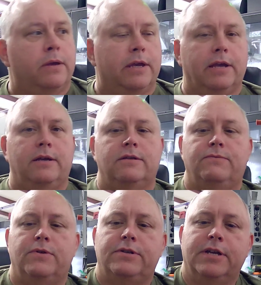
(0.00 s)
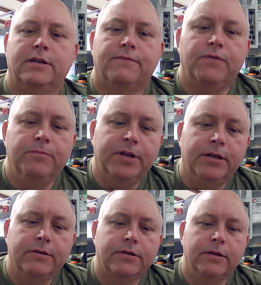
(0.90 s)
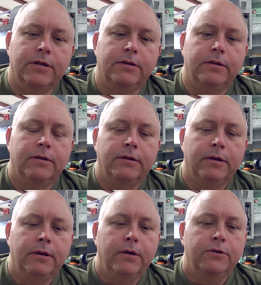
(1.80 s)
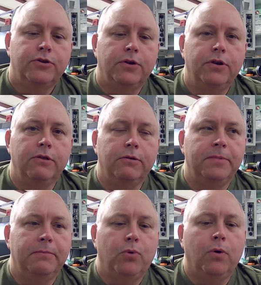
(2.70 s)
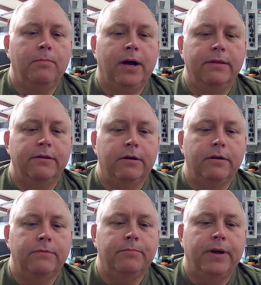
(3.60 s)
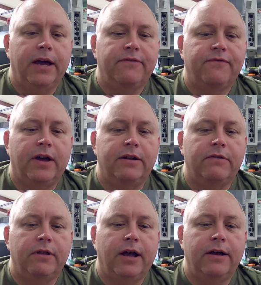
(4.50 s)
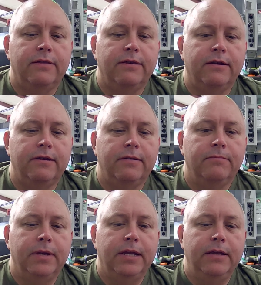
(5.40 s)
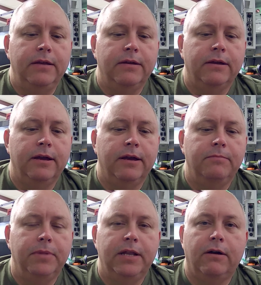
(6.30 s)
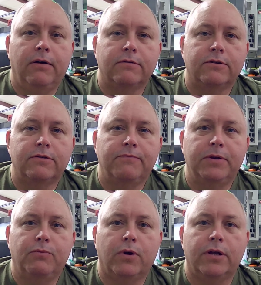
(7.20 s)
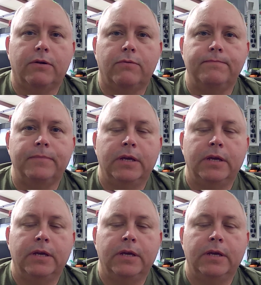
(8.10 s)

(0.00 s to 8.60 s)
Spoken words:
Hey guys, I want to take a few minutes and show you a little bit more about the Pathfinder light that me and Benny Hodgins have been working on.